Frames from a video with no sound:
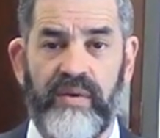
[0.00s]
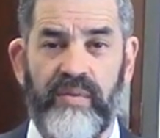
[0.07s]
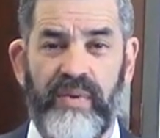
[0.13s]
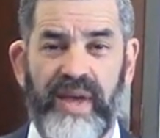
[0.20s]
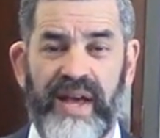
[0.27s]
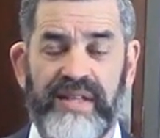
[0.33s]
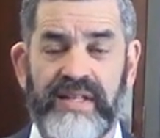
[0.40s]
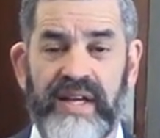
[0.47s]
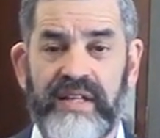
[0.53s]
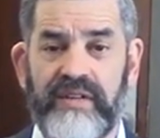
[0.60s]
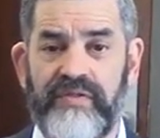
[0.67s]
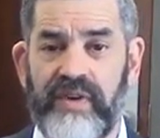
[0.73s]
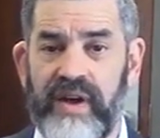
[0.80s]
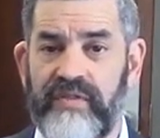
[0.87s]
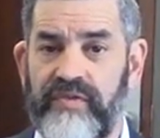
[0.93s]
we
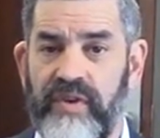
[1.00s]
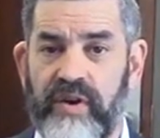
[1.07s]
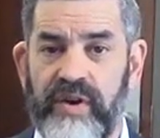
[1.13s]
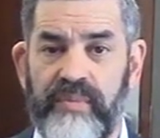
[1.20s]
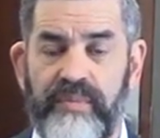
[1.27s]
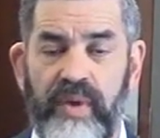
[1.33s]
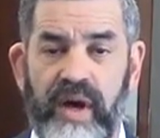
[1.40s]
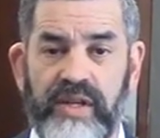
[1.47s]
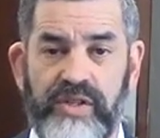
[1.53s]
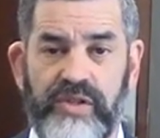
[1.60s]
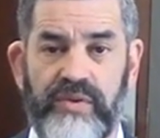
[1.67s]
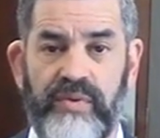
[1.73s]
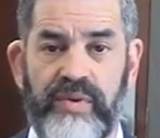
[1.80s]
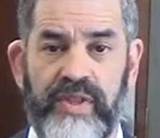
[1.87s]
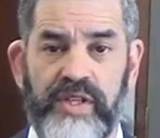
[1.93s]
identify very much
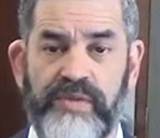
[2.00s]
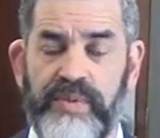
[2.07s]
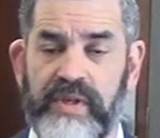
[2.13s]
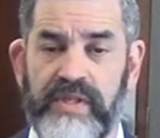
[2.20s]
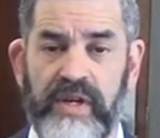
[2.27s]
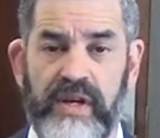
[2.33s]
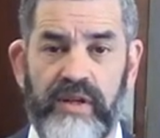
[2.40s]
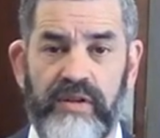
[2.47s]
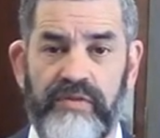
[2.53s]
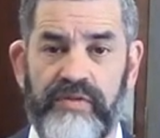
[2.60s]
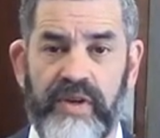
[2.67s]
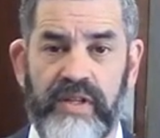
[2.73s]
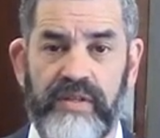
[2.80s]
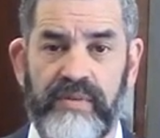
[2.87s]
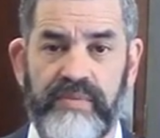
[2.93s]
with these particular
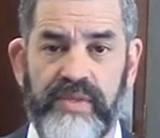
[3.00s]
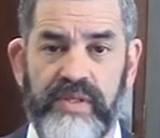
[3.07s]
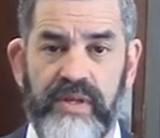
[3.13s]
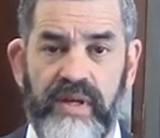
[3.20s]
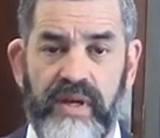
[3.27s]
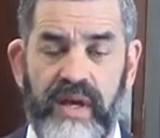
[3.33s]
victims